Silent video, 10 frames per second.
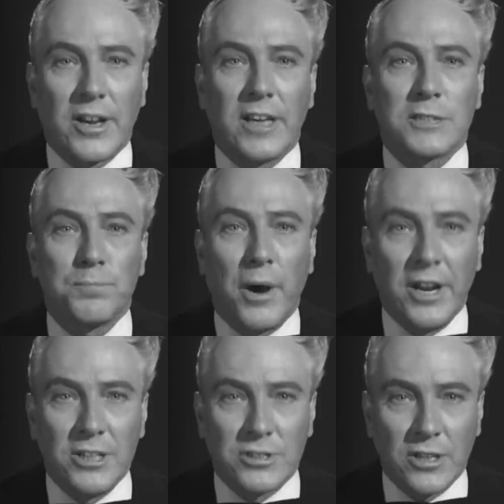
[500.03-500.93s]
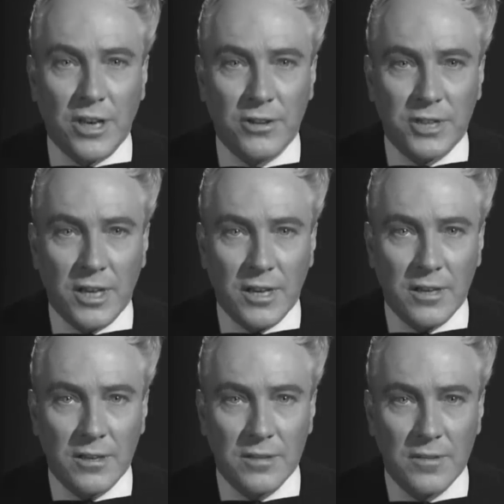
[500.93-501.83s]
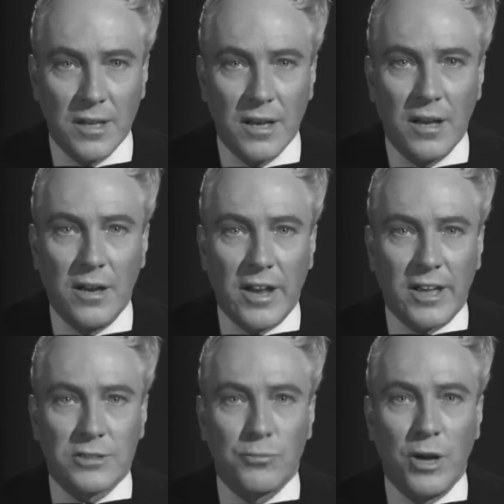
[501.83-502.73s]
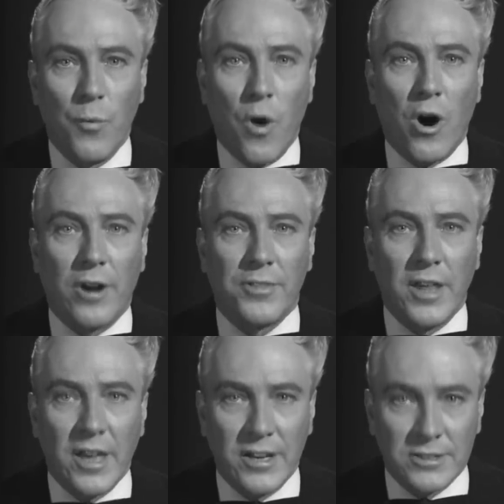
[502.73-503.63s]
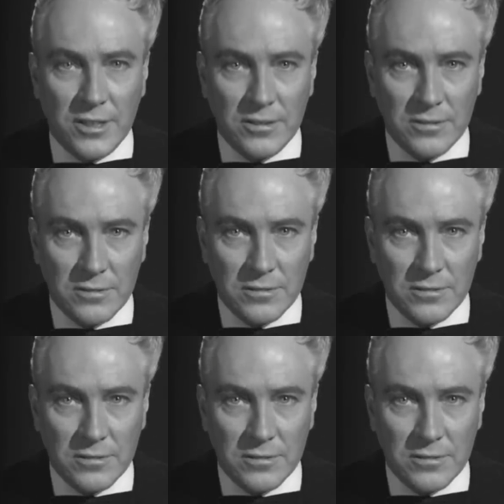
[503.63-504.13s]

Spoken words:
Let us punish the guilty. Let us reward the innocent.